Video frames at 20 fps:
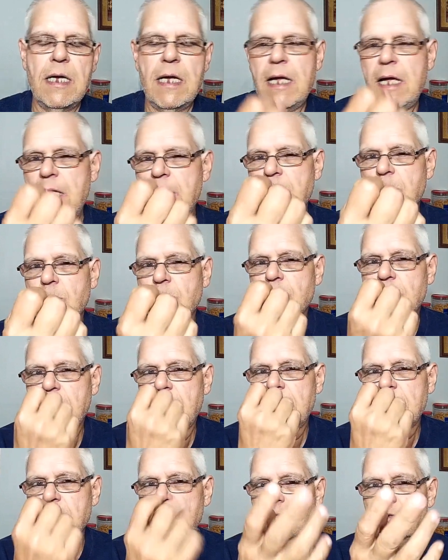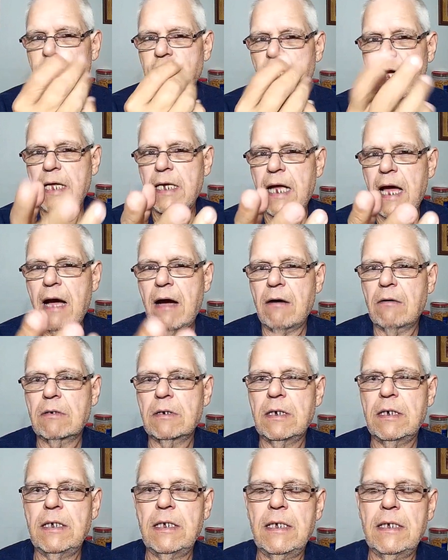and those lights will shine out,
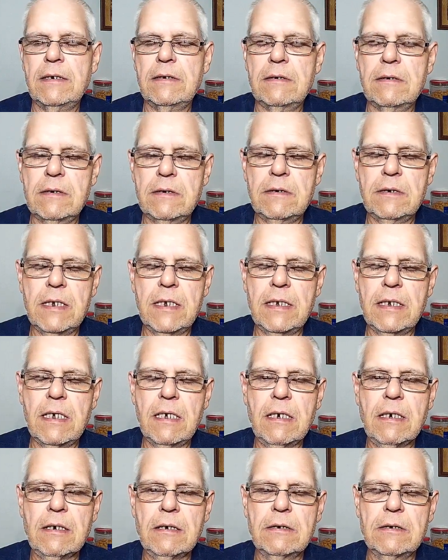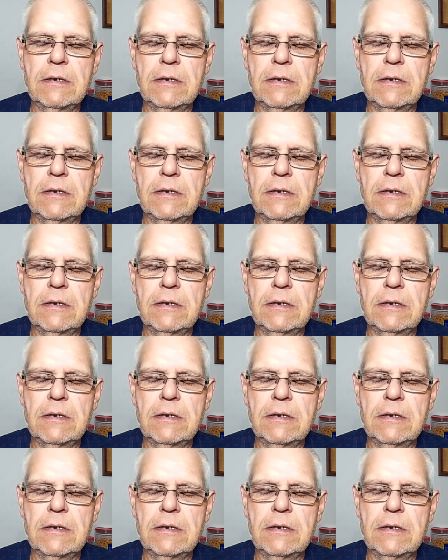and they'll